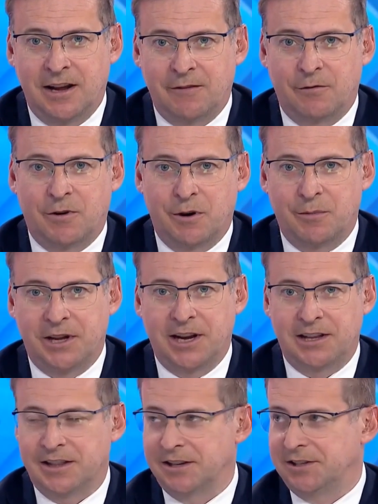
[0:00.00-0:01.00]
Everyone will be
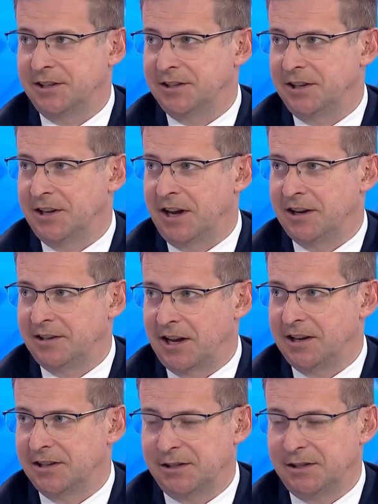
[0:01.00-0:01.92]
getting their 60-day